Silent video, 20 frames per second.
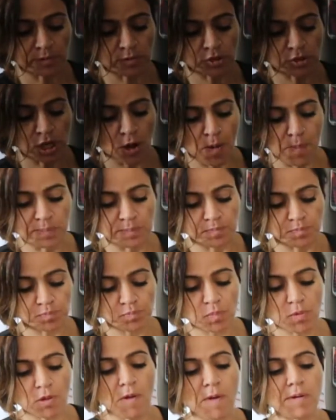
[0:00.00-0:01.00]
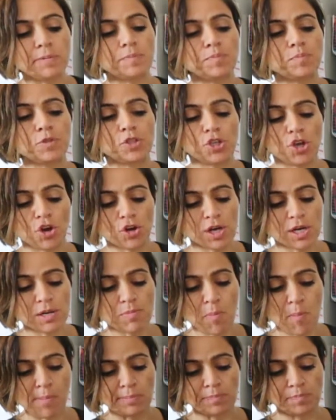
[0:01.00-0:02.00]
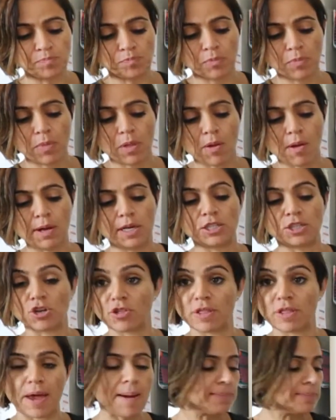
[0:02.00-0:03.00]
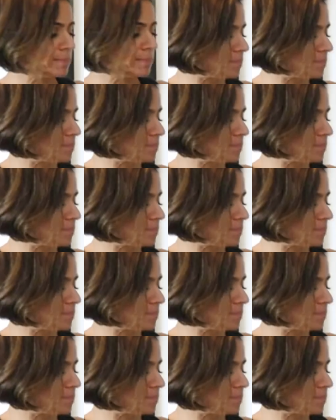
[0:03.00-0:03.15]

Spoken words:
So, yogurt is on there.